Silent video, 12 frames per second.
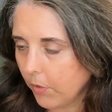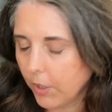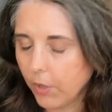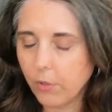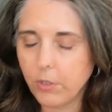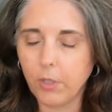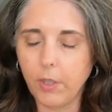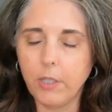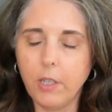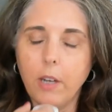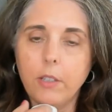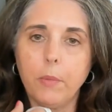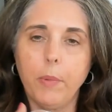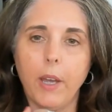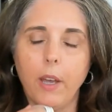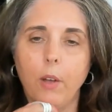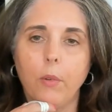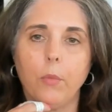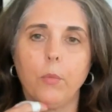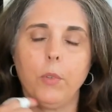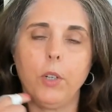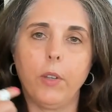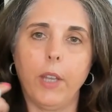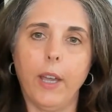so they talked about,
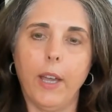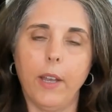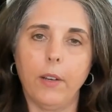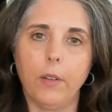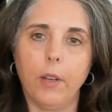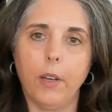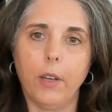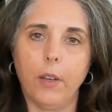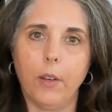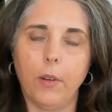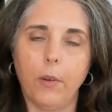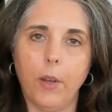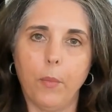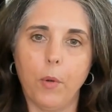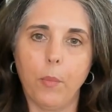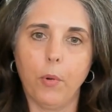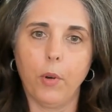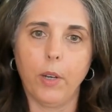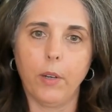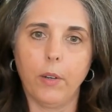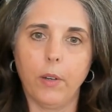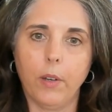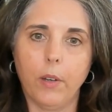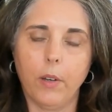they had at one point
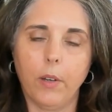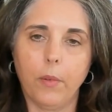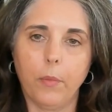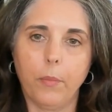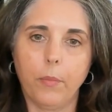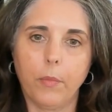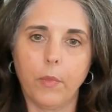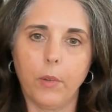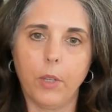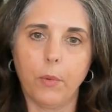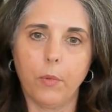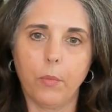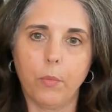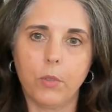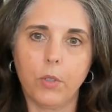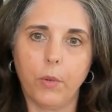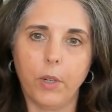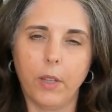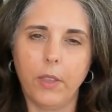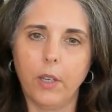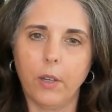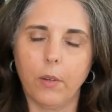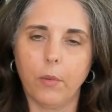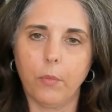they were doing, I think,
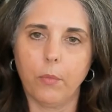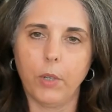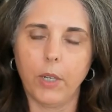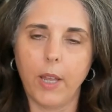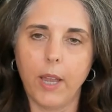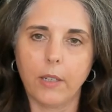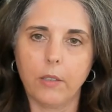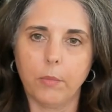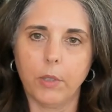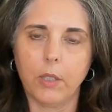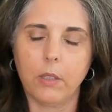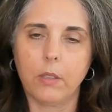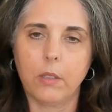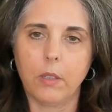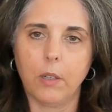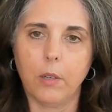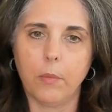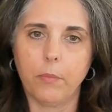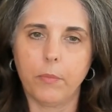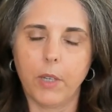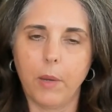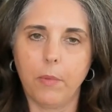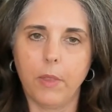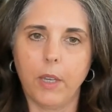a reenactment
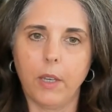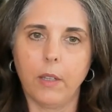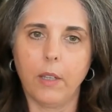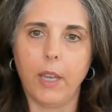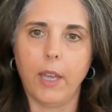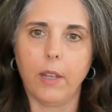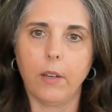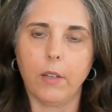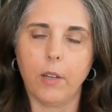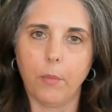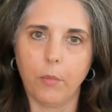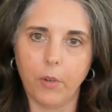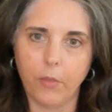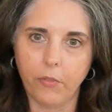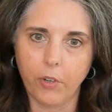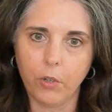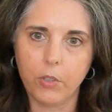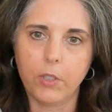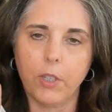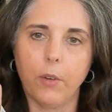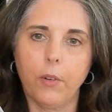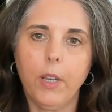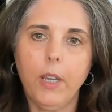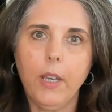type thing, and they had a number of folks
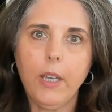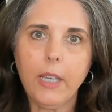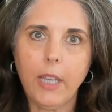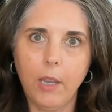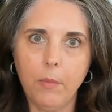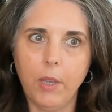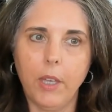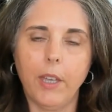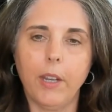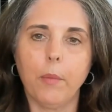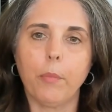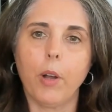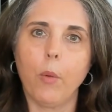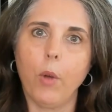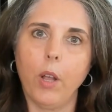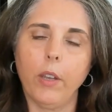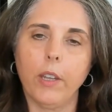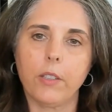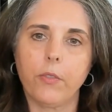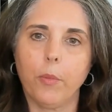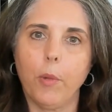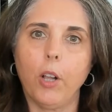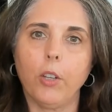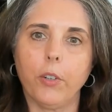that came in and brought walnuts from
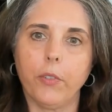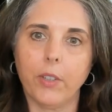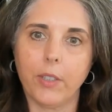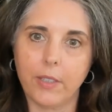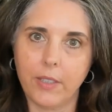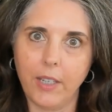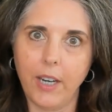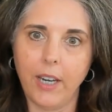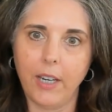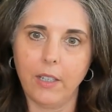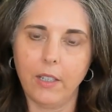all over the state,